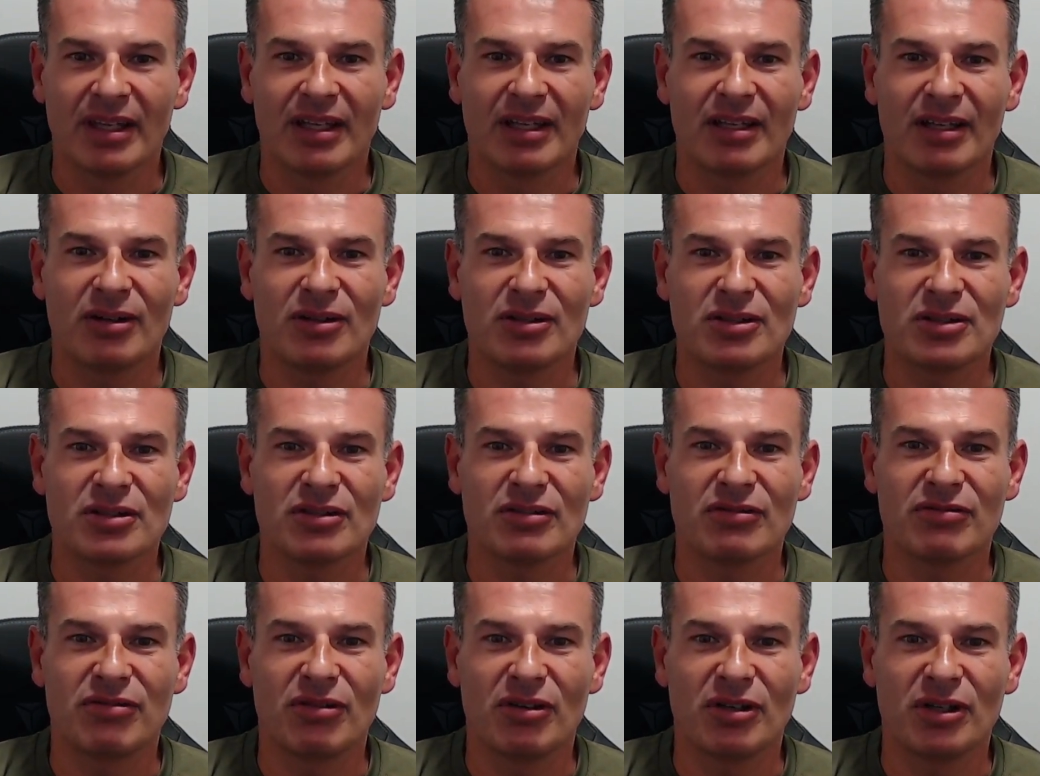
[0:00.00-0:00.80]
Also
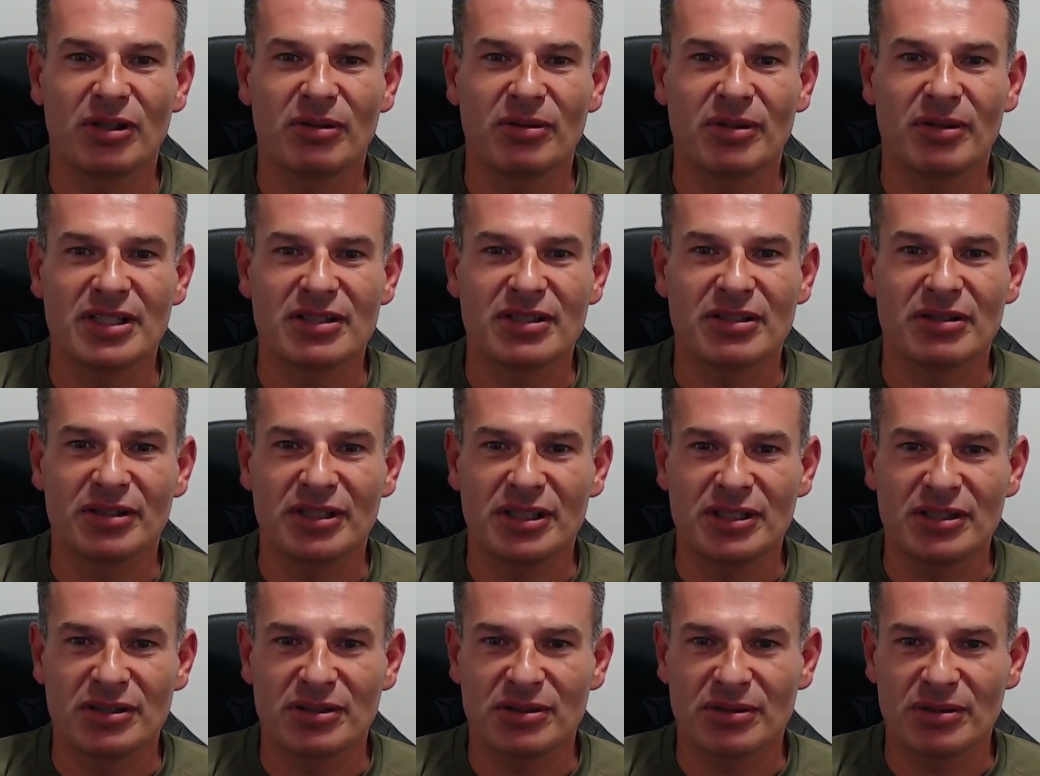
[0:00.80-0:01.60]
follow us on
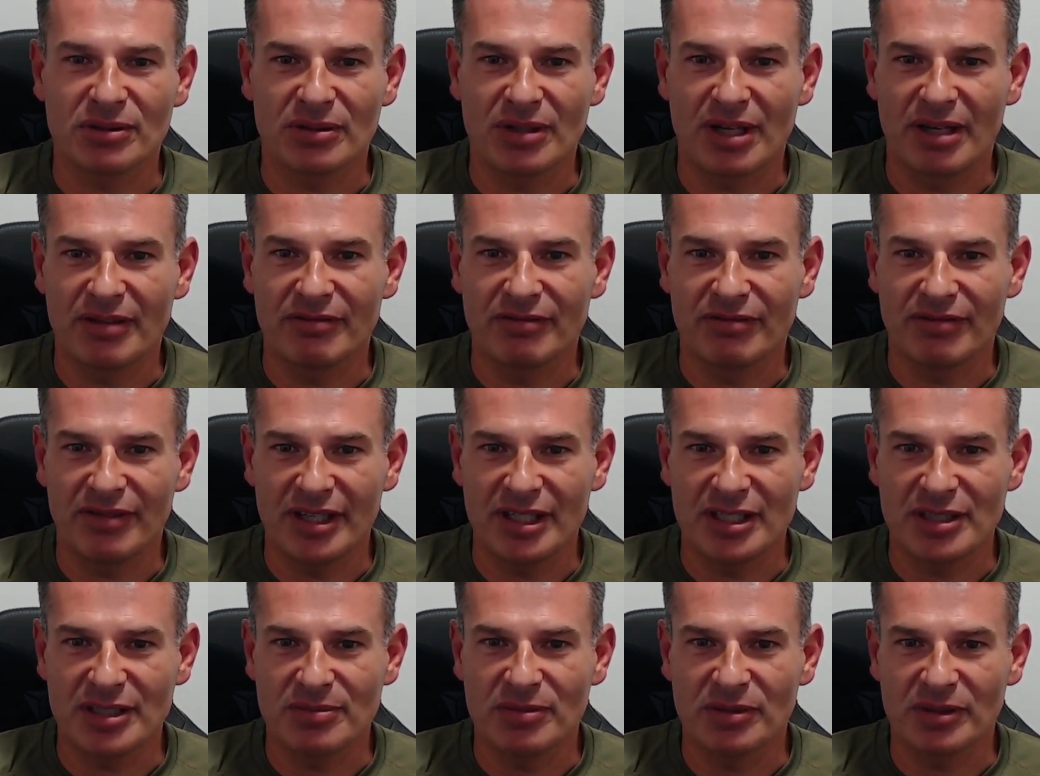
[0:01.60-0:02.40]
Instagram,
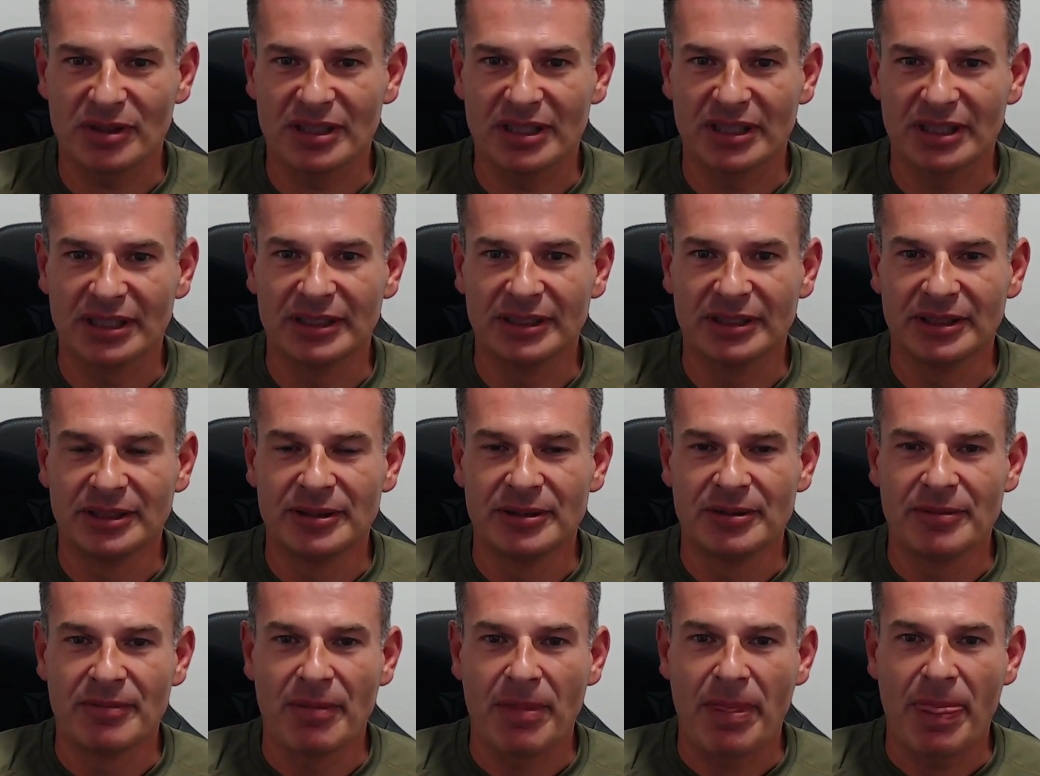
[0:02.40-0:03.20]
Facebook
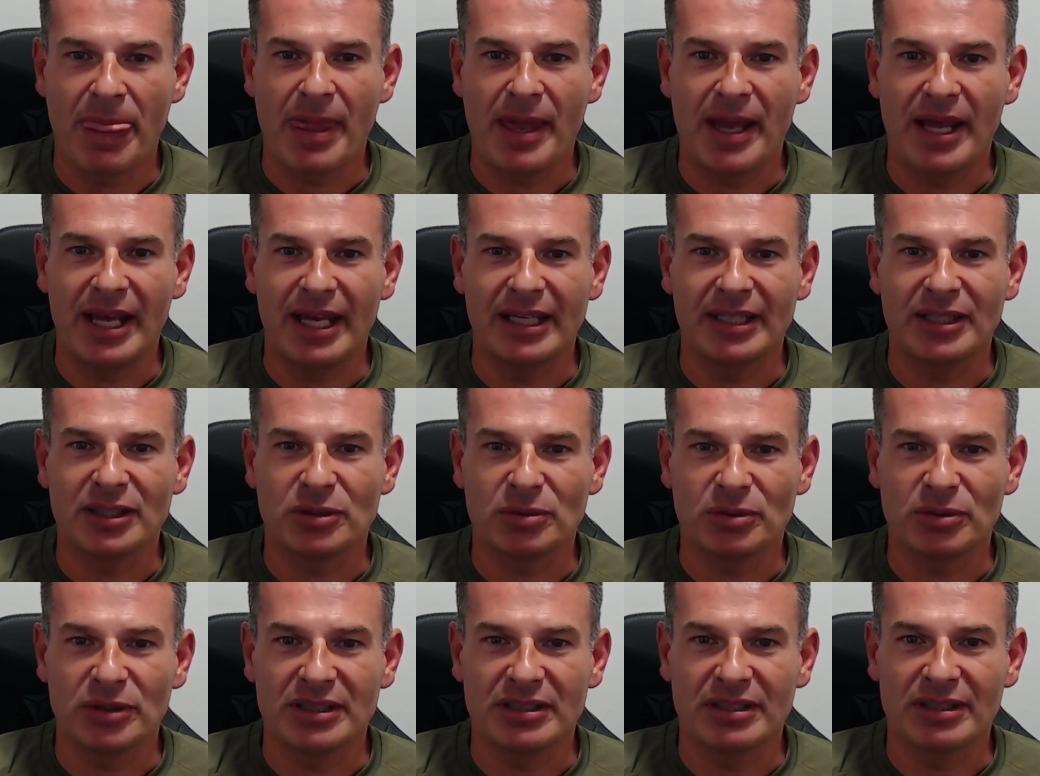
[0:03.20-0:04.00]
and
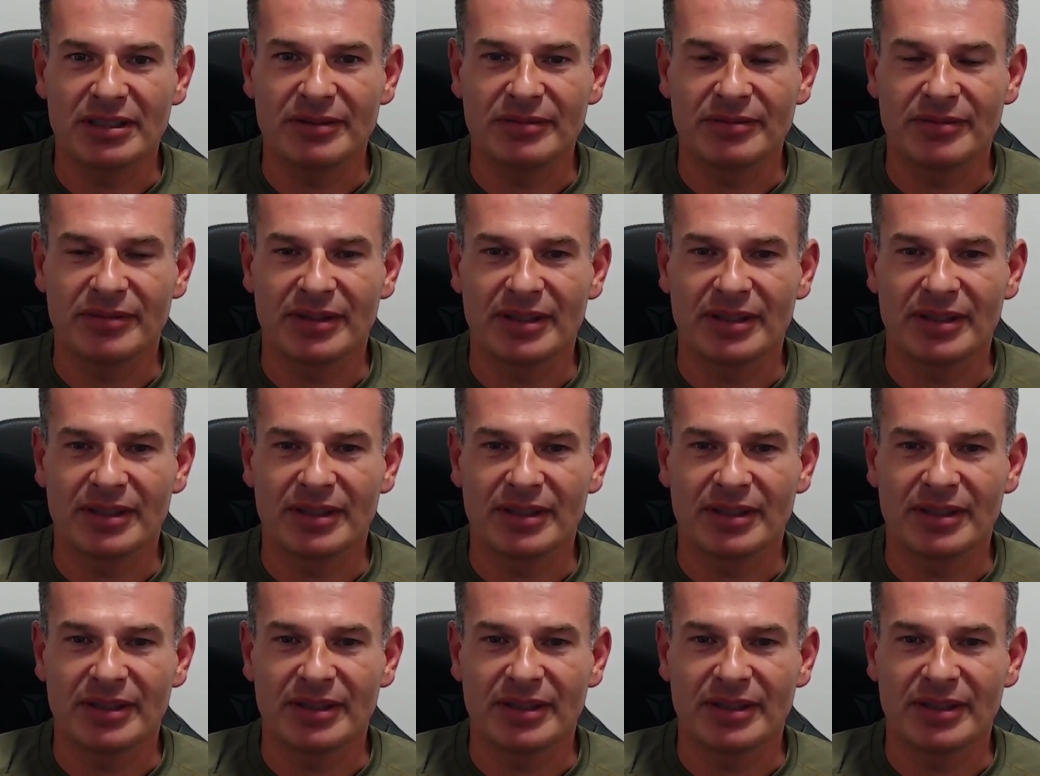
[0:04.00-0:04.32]
Twitter.